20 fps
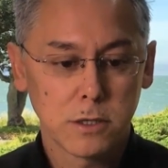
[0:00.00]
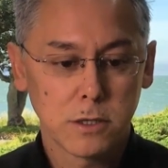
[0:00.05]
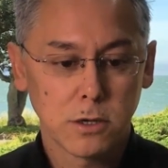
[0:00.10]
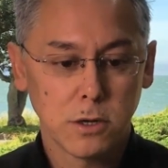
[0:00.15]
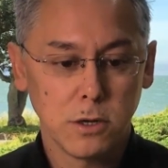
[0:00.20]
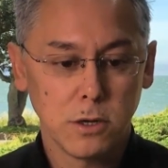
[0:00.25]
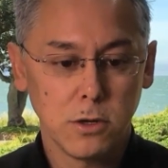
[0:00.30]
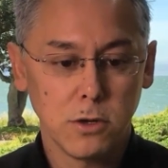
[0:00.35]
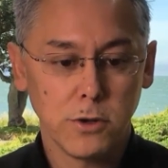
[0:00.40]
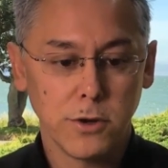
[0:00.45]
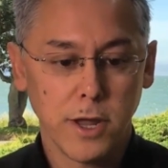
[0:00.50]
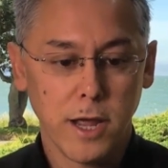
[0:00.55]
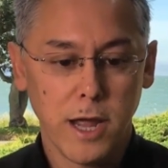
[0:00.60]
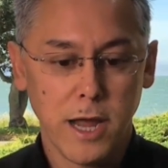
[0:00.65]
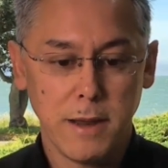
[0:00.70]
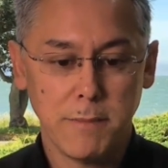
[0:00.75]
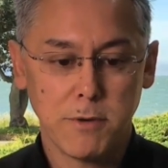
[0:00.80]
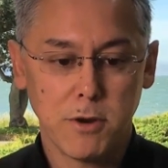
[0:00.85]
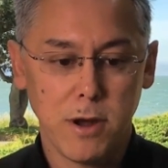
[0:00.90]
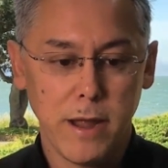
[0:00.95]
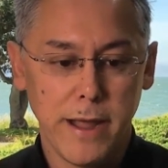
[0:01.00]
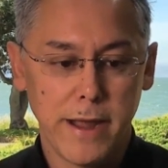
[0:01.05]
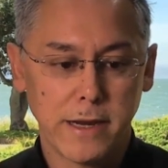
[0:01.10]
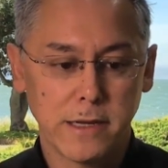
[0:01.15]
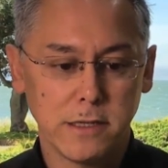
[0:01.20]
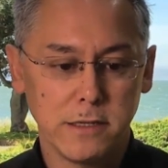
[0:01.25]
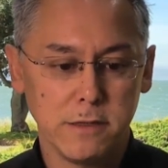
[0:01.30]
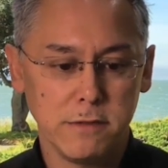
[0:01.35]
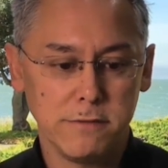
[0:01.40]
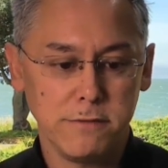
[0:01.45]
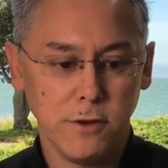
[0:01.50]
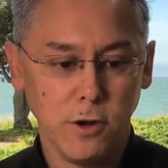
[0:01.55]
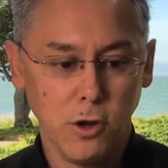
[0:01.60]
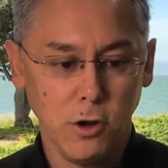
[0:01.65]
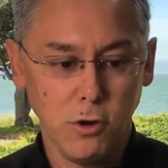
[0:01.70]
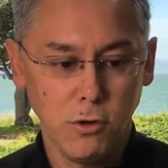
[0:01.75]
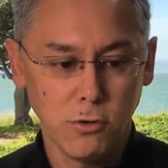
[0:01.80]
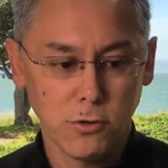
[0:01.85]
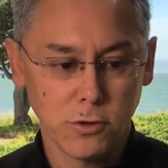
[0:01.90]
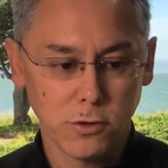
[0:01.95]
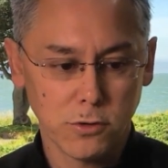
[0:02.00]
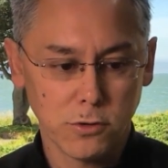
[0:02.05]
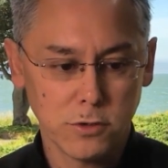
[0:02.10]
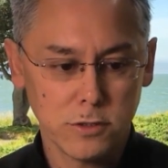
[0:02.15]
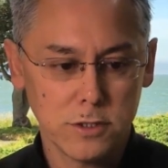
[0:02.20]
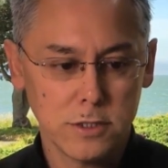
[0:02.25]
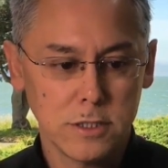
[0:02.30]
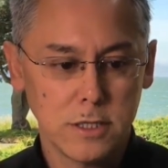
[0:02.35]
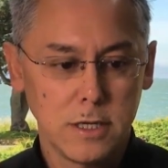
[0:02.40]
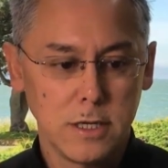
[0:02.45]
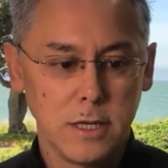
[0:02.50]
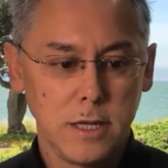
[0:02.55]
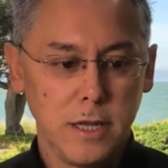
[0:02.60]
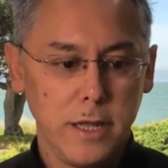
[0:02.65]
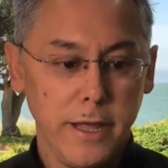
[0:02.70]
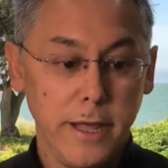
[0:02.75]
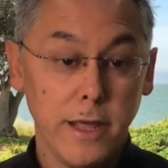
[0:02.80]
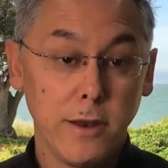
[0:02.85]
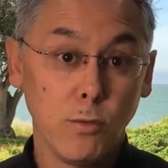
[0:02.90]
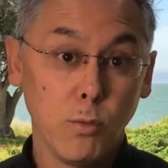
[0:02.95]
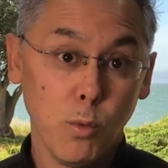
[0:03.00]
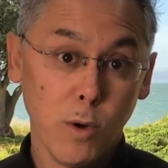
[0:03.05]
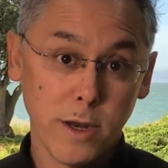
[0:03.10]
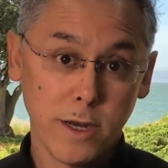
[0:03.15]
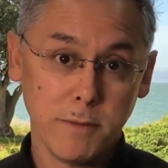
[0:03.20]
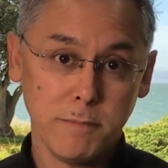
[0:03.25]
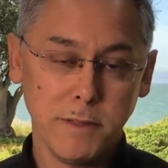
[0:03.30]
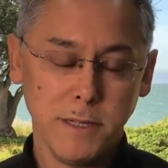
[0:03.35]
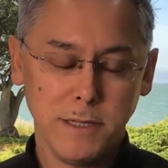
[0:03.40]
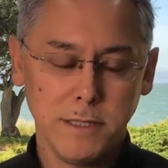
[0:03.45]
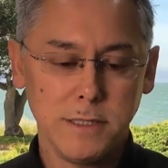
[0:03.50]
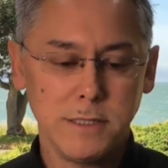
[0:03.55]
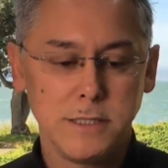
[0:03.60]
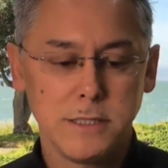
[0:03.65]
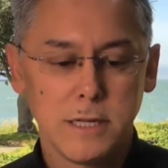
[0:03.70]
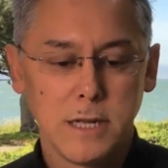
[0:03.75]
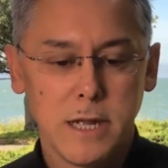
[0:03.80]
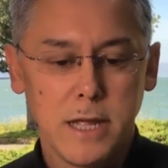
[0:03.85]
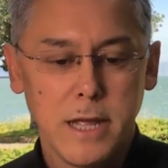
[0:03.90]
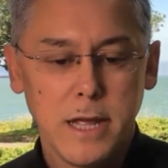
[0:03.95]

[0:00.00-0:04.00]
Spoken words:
called Hymer Active Owners and Wannabes,